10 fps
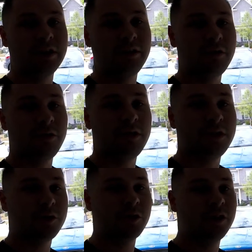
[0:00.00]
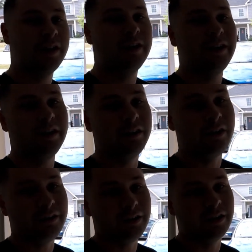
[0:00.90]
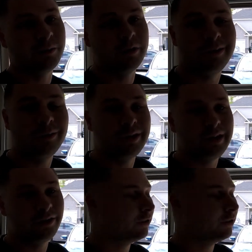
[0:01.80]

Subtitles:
of the garage, get everything set up, and then we're going to get